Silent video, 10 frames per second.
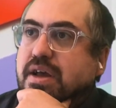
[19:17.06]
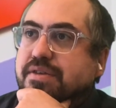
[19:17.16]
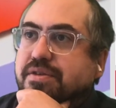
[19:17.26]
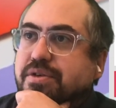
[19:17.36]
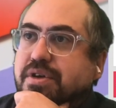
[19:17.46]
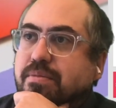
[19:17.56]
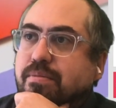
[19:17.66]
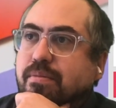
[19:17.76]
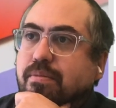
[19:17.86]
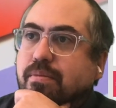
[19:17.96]
And so you
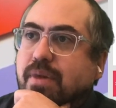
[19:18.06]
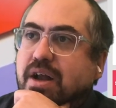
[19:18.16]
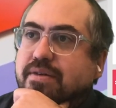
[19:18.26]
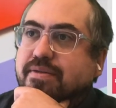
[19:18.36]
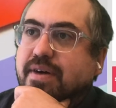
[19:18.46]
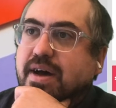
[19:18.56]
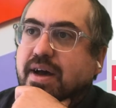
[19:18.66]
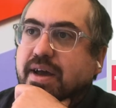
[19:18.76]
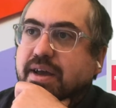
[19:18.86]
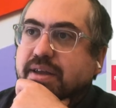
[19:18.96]
can
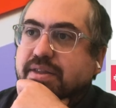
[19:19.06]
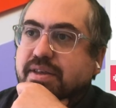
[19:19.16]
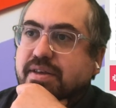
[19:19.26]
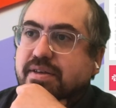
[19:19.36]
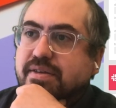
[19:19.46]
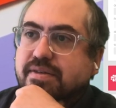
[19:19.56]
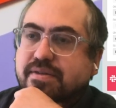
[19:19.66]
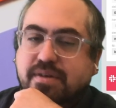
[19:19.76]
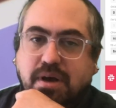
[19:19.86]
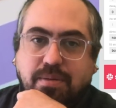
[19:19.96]
modify
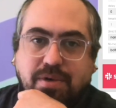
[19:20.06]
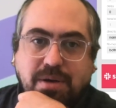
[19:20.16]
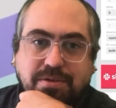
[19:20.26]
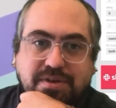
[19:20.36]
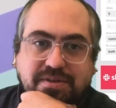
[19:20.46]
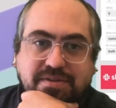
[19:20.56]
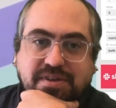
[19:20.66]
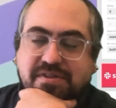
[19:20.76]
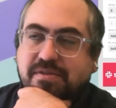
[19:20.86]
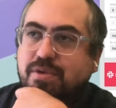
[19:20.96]
these properties, the
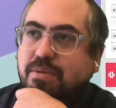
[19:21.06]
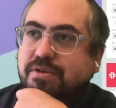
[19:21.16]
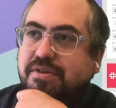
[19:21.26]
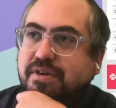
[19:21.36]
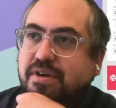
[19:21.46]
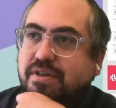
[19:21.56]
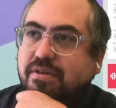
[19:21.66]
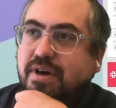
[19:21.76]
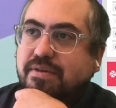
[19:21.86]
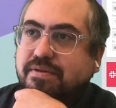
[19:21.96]
CSS properties here on the
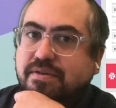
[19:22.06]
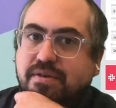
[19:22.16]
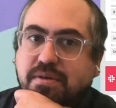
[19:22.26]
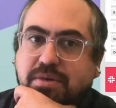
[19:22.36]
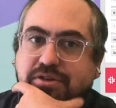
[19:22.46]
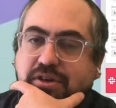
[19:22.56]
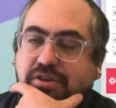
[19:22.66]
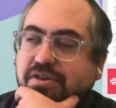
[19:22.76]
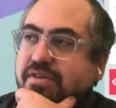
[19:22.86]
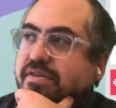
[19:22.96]
left by
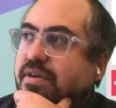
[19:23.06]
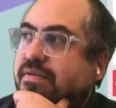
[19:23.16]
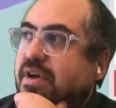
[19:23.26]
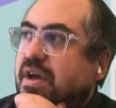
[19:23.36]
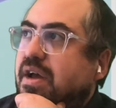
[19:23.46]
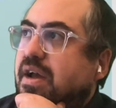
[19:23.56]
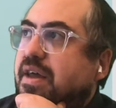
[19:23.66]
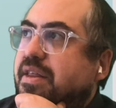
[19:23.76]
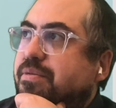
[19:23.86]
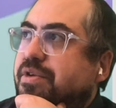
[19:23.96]
changing stuff.
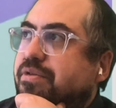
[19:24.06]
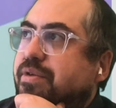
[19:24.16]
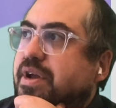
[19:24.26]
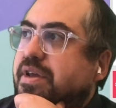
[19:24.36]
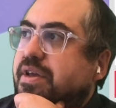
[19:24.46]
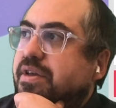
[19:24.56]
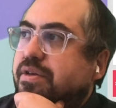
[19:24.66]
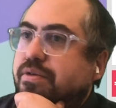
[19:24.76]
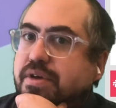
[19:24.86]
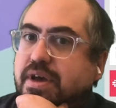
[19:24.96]
And then when you're ready,
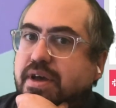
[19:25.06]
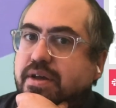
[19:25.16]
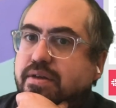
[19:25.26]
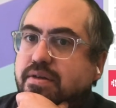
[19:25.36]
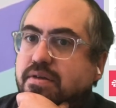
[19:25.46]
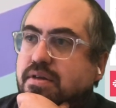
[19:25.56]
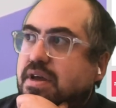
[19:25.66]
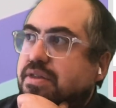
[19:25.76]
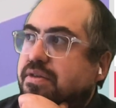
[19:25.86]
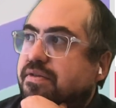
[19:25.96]
you can
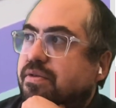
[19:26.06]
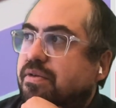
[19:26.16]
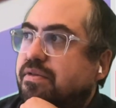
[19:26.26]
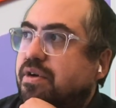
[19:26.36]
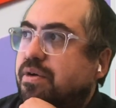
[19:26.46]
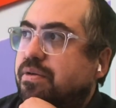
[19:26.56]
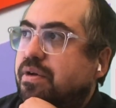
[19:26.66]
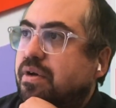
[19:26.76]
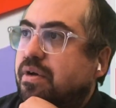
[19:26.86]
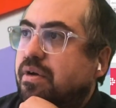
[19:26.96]
get the source code
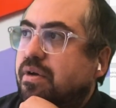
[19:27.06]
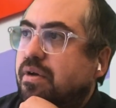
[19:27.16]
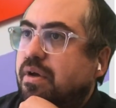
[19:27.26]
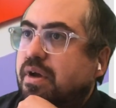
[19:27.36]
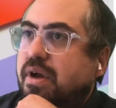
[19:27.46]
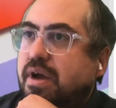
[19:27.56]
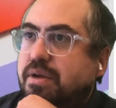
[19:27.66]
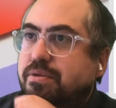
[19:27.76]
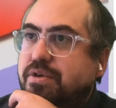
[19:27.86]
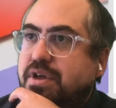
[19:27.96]
and
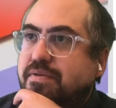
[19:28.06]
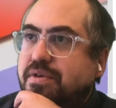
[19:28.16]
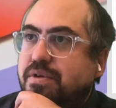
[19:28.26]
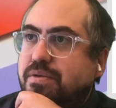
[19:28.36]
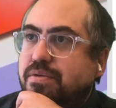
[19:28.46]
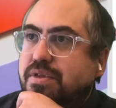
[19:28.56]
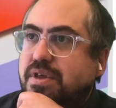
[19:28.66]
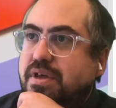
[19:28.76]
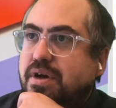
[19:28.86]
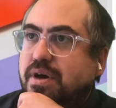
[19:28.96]
it will give you
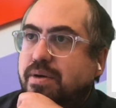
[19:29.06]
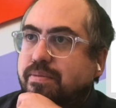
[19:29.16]
the